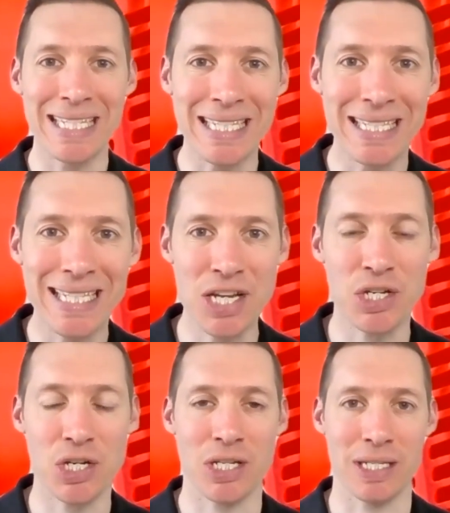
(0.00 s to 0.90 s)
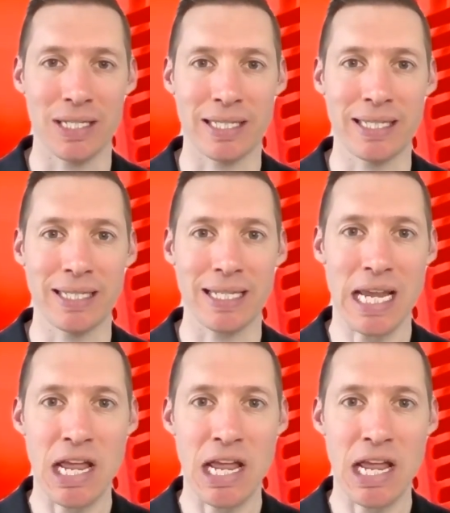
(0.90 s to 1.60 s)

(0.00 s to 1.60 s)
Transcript: decisions?